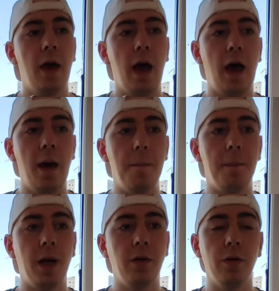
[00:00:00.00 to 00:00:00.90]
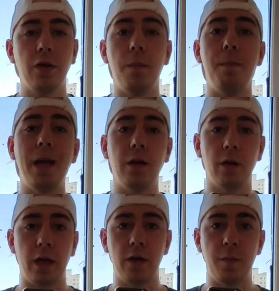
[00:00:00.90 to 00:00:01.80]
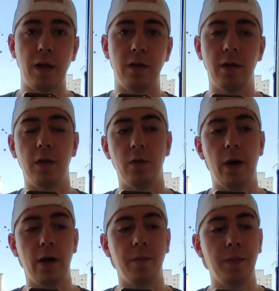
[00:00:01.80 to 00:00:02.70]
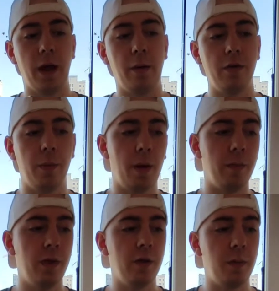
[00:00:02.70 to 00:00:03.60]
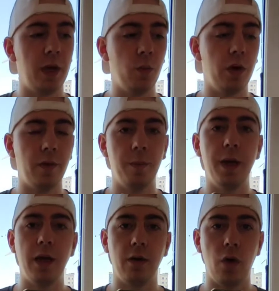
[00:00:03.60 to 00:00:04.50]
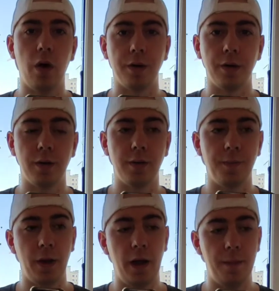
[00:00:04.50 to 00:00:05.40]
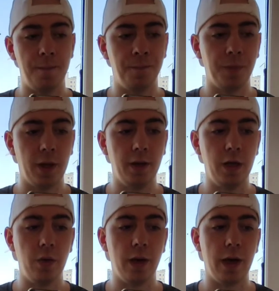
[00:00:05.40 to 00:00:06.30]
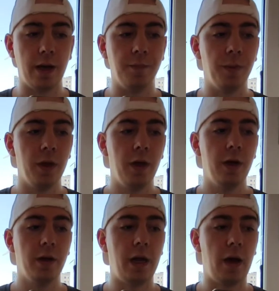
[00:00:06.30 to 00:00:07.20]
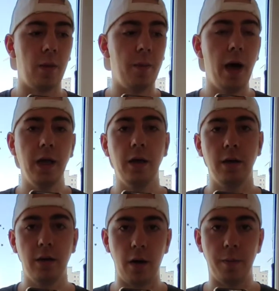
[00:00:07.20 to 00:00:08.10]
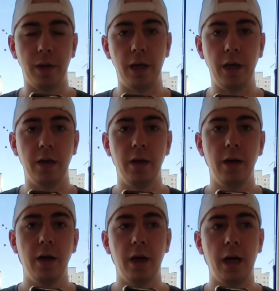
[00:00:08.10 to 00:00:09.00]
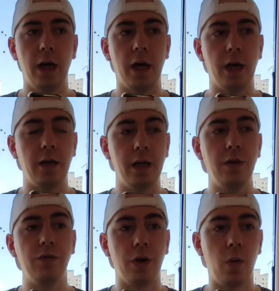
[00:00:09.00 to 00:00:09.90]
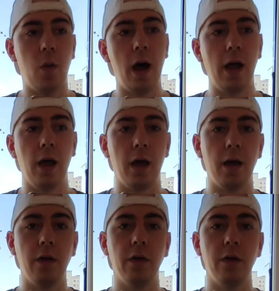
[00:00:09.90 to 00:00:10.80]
and also medical expenses as well. Now, I remember this being one of the big costs in the UK. Now, my company did require